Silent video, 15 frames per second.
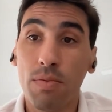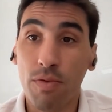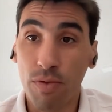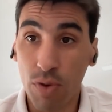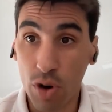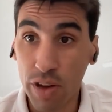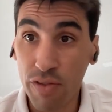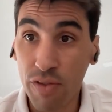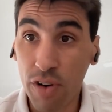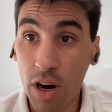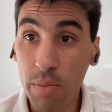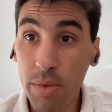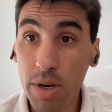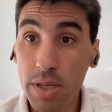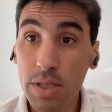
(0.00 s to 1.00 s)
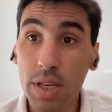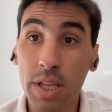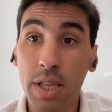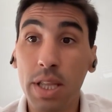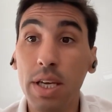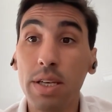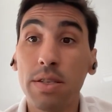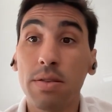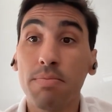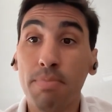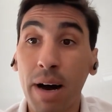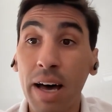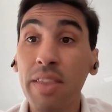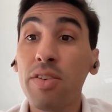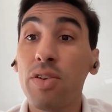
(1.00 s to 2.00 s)
for the farmers in this
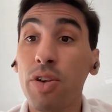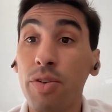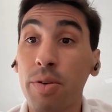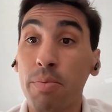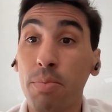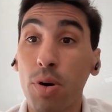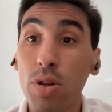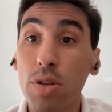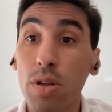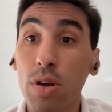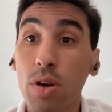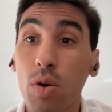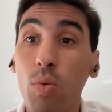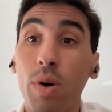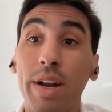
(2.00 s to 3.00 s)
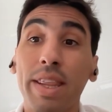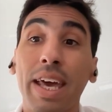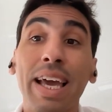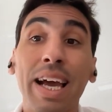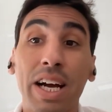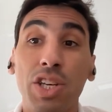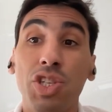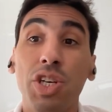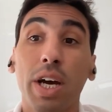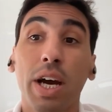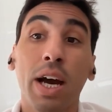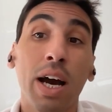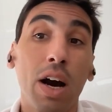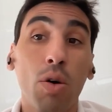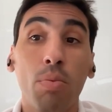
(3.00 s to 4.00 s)
monthly report where they can check
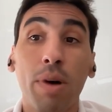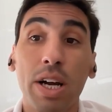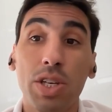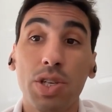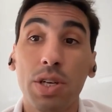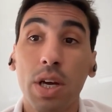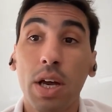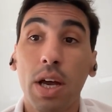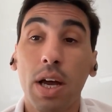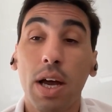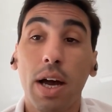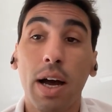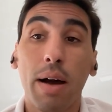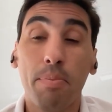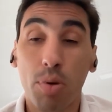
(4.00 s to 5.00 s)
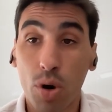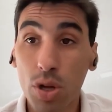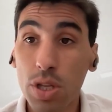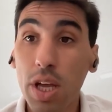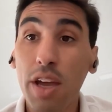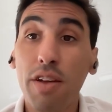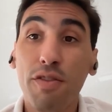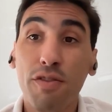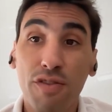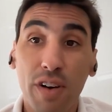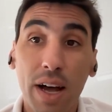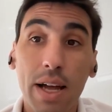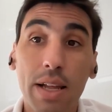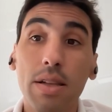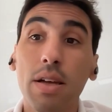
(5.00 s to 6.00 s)
how much uh, protein,
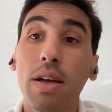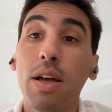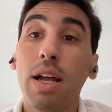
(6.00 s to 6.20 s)
fat,